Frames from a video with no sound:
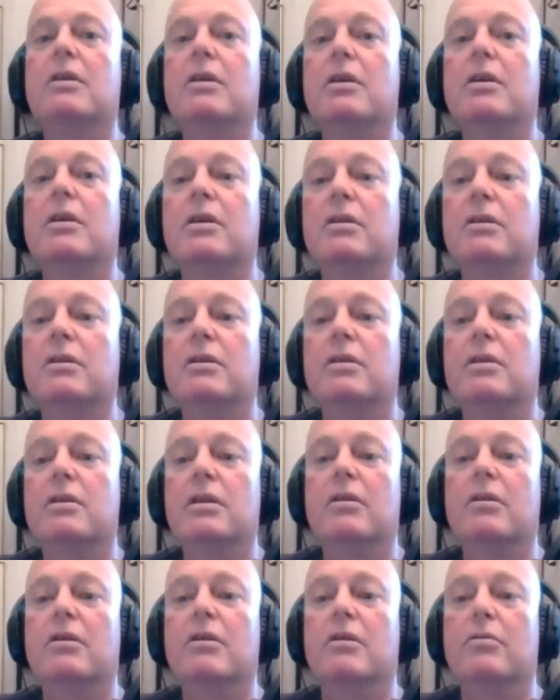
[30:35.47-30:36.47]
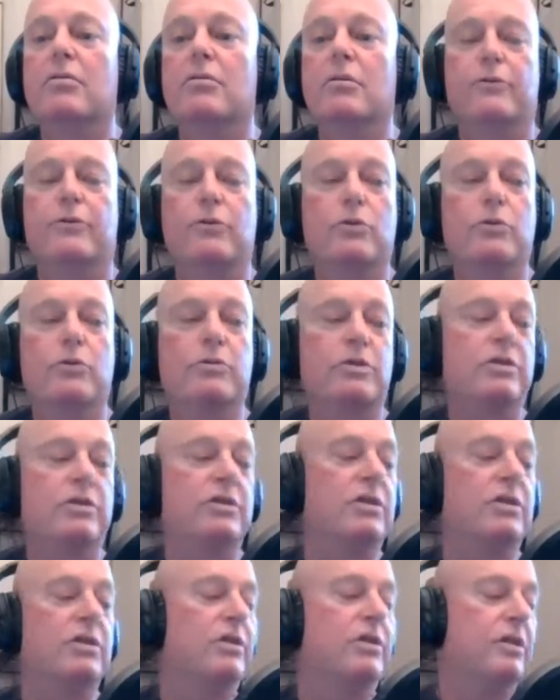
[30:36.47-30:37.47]
and I'll look forward to
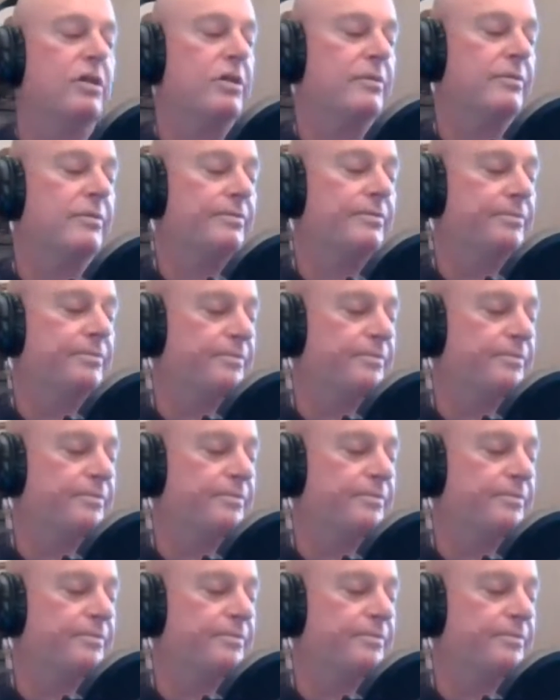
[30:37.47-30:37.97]
seeing you then.